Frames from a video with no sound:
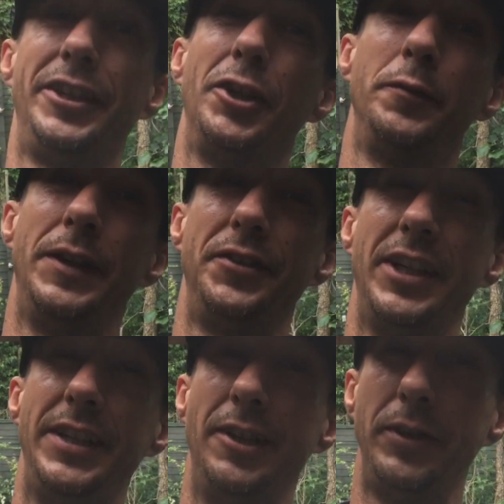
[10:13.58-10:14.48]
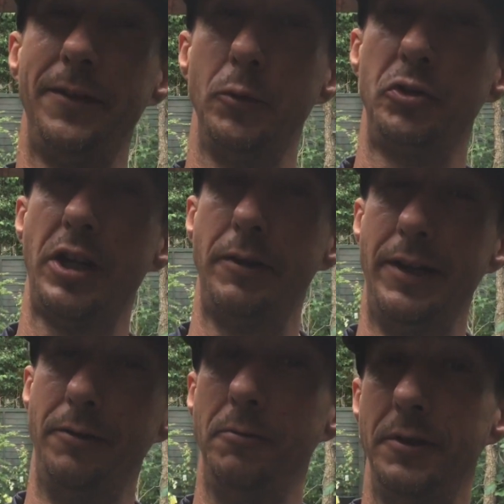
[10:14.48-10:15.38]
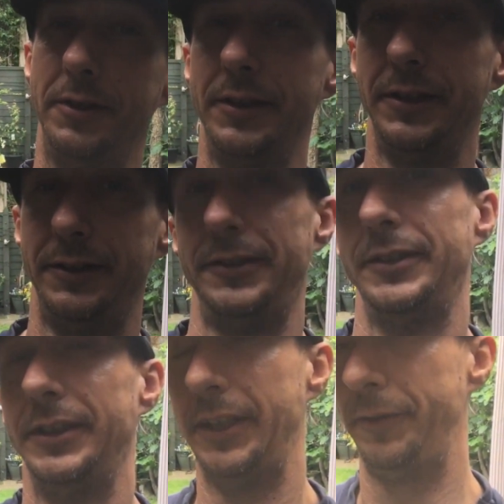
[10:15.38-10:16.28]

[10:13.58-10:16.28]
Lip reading: goes without saying that I'll give you a shout out if